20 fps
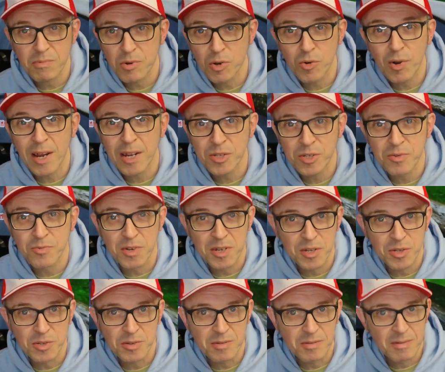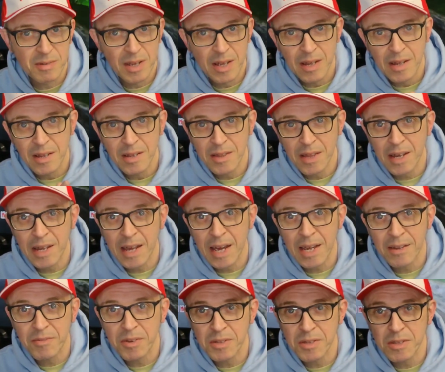crazy reason, they
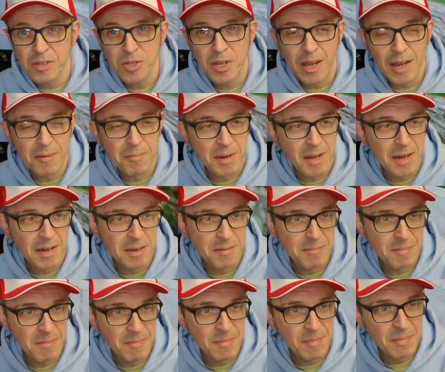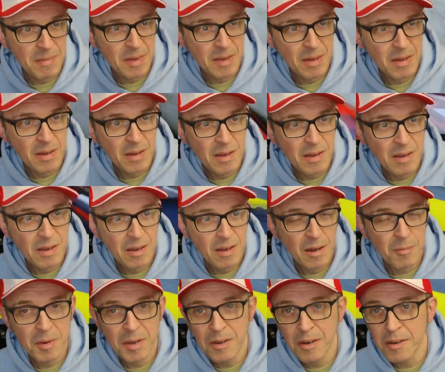gave it the same name.
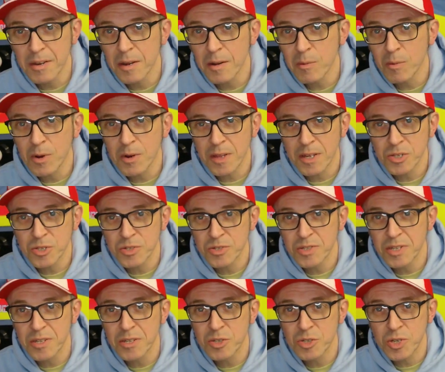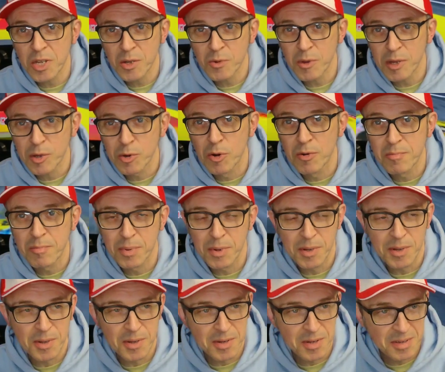I mean, I don't know why they didn't stick with
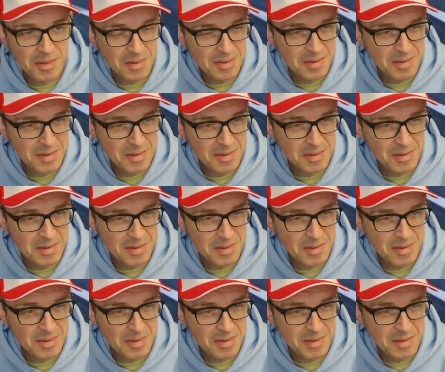Gunbird.